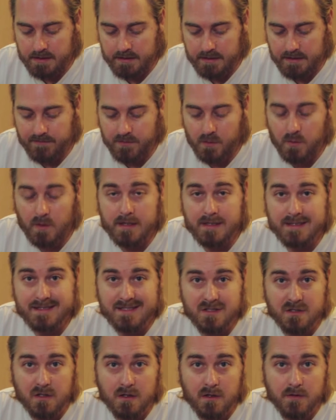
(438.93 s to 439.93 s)
if you want to
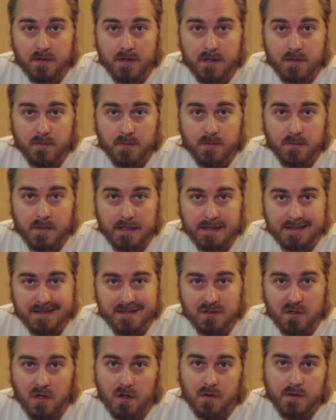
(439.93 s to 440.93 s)
install
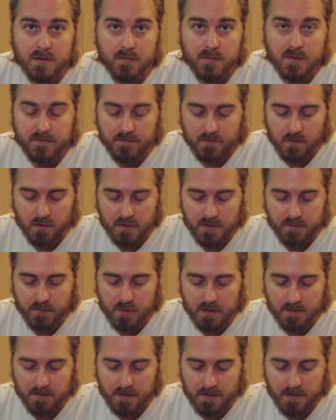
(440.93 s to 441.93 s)
them before you
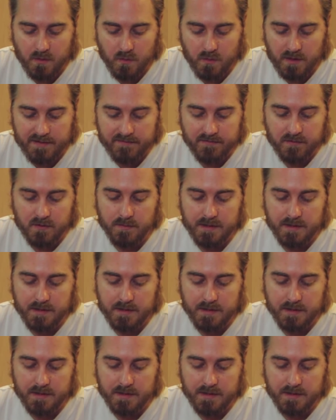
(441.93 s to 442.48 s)
put them on the rifle,